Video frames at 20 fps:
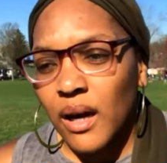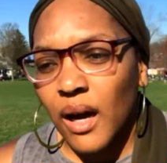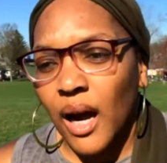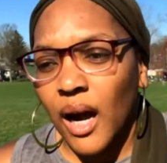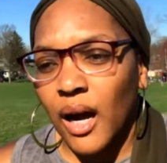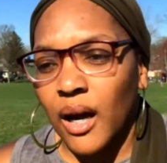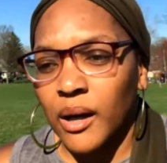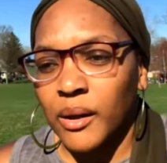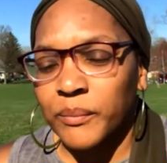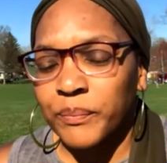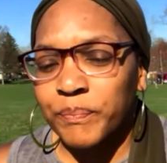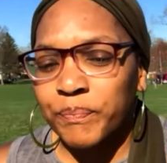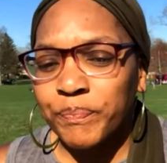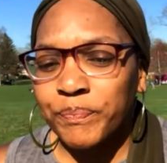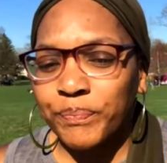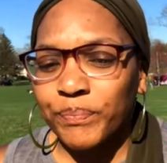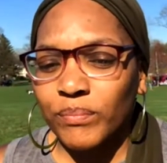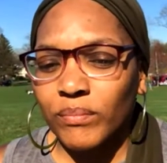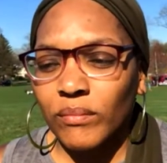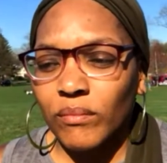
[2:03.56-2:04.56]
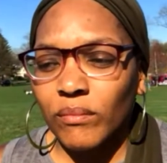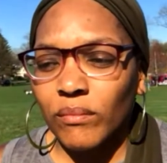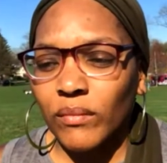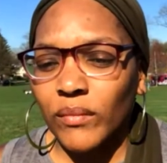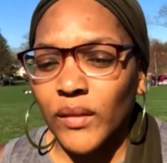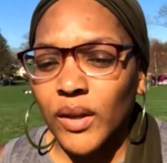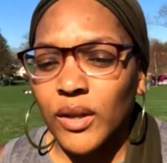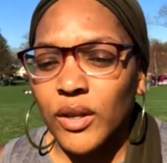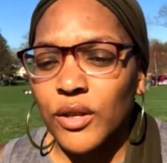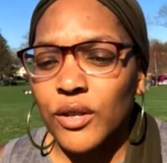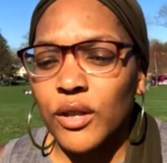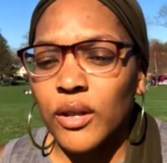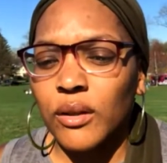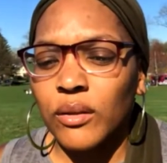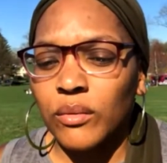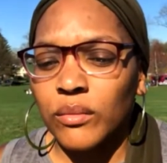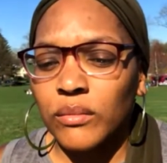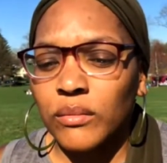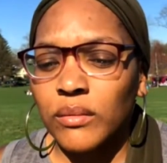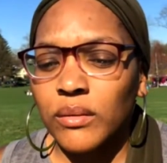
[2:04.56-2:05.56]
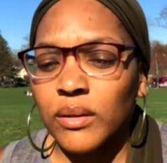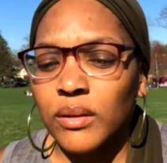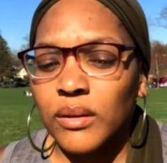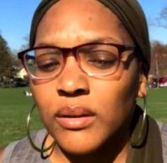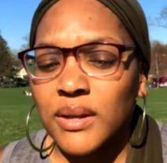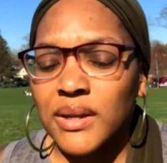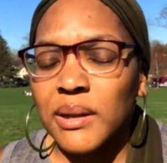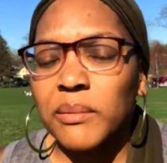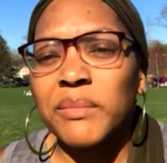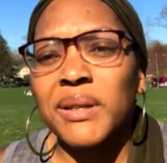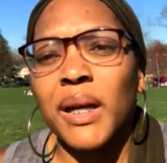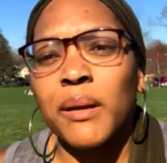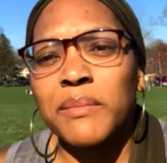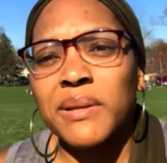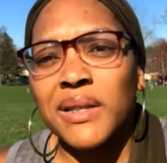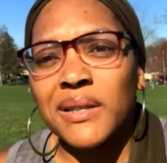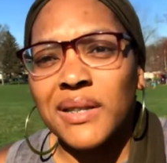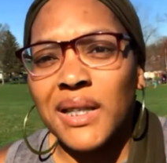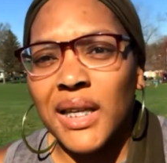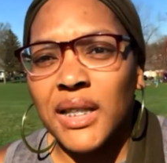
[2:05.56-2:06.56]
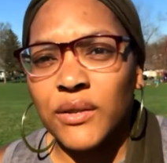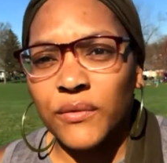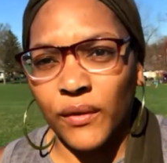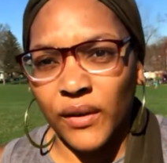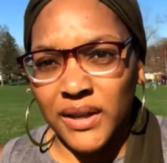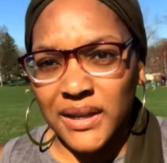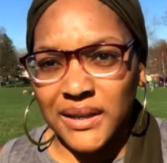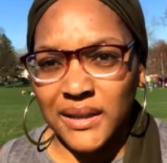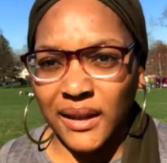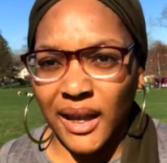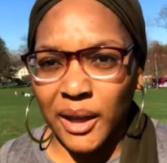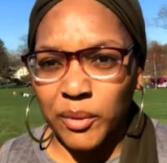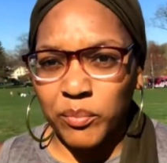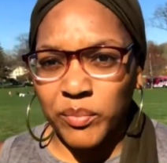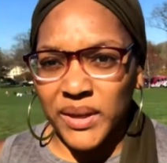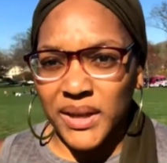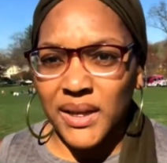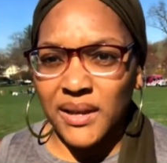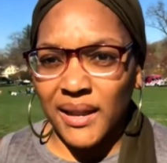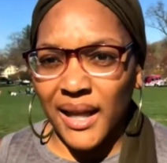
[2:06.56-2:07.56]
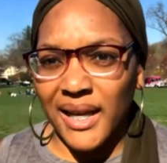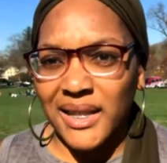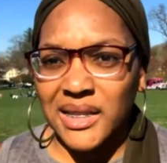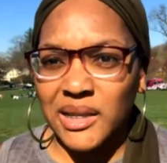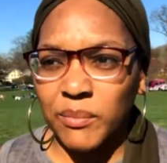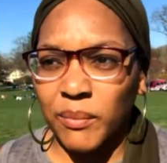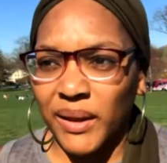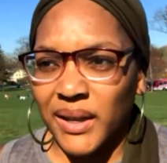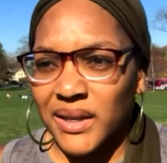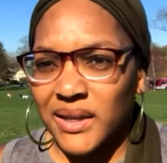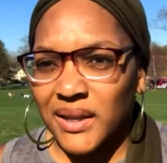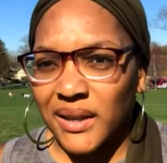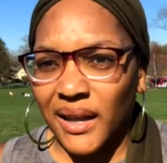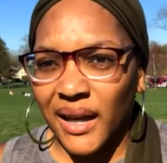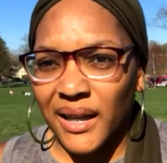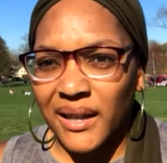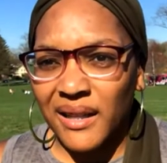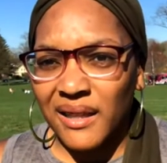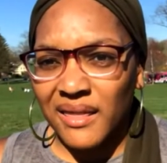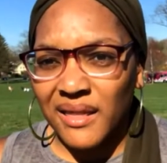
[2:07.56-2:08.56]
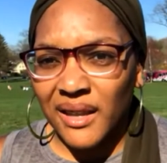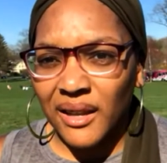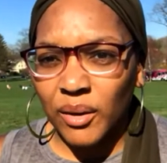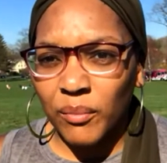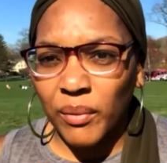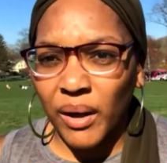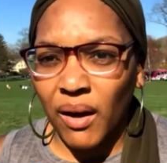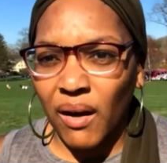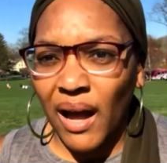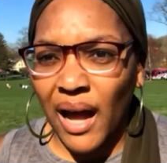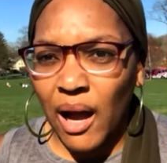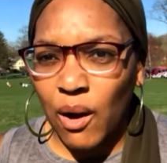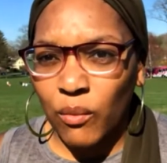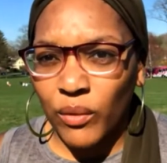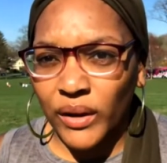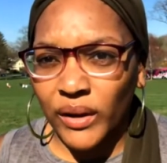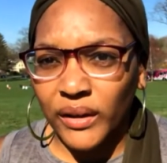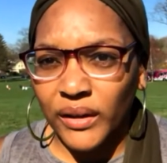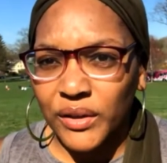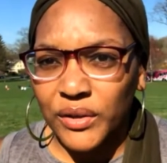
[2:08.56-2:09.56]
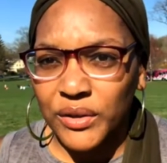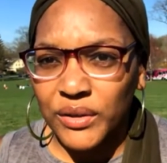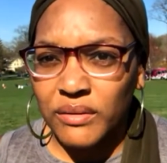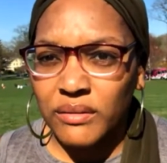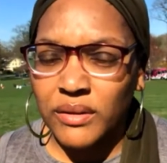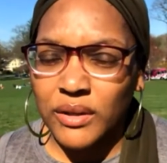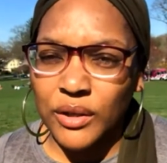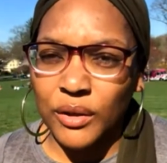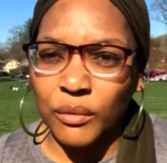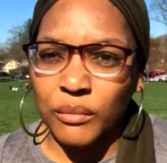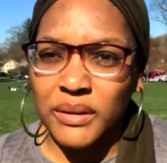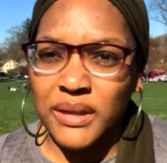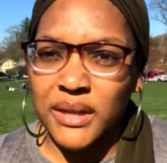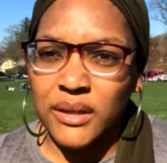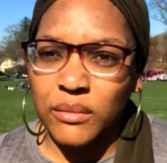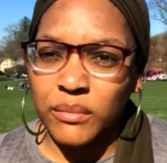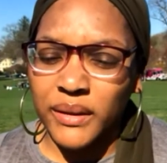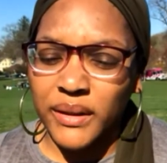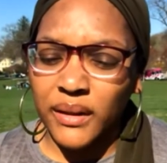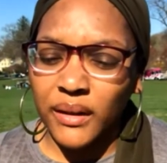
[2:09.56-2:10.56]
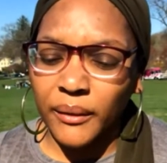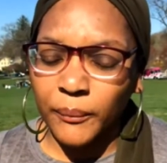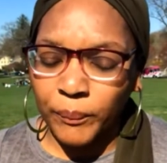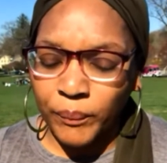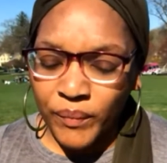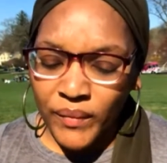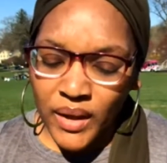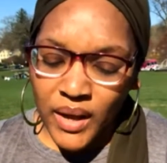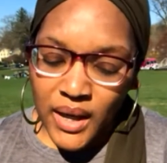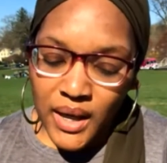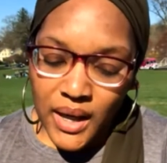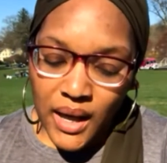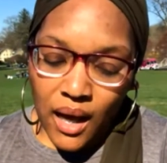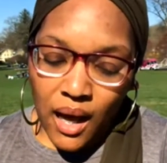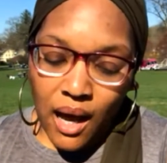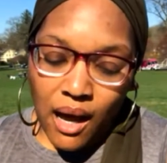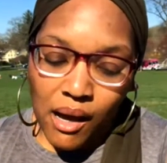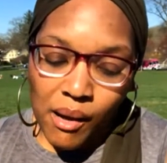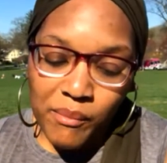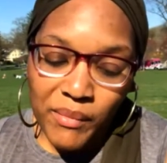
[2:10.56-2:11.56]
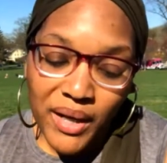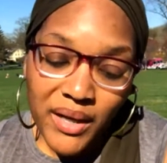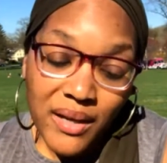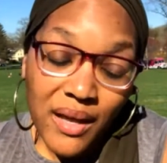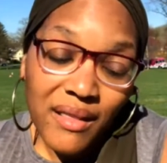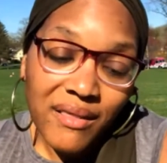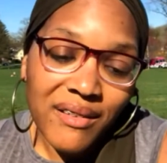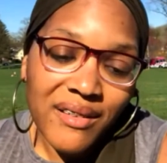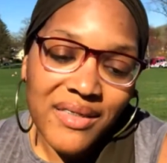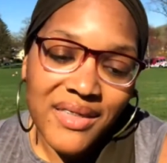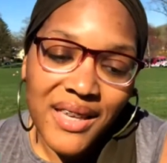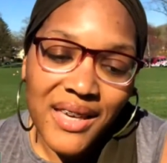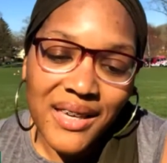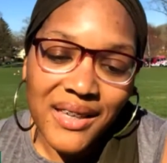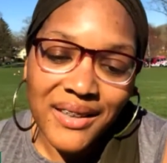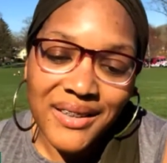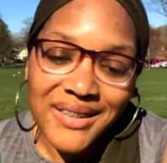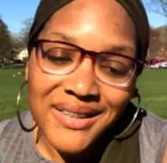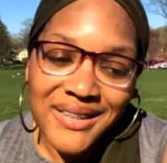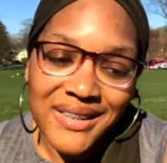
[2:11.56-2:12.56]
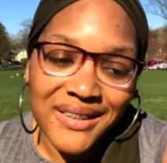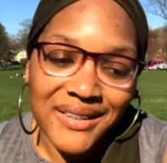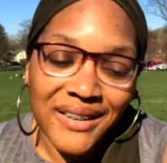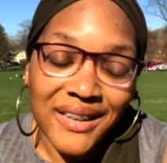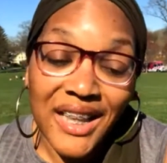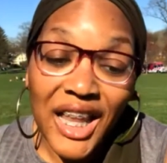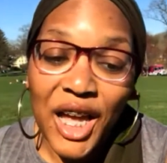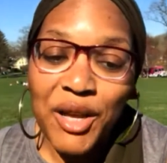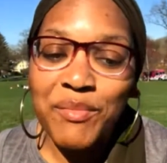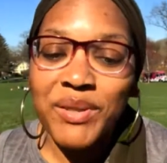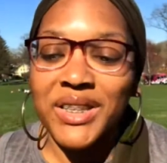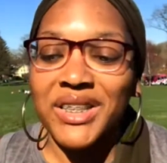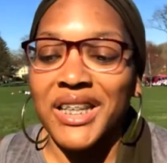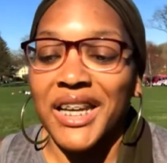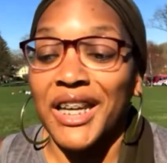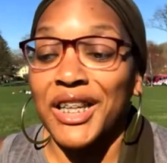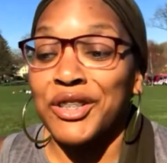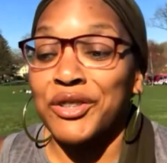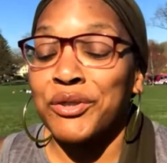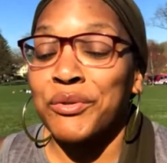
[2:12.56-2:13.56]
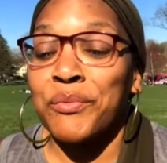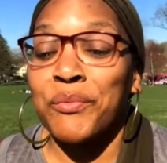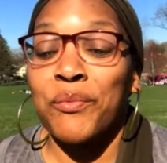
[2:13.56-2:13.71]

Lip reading: um, you know, sometimes it takes for us to like be in that space to kind of think about how we're going to, deal with it. Another thing is climate change.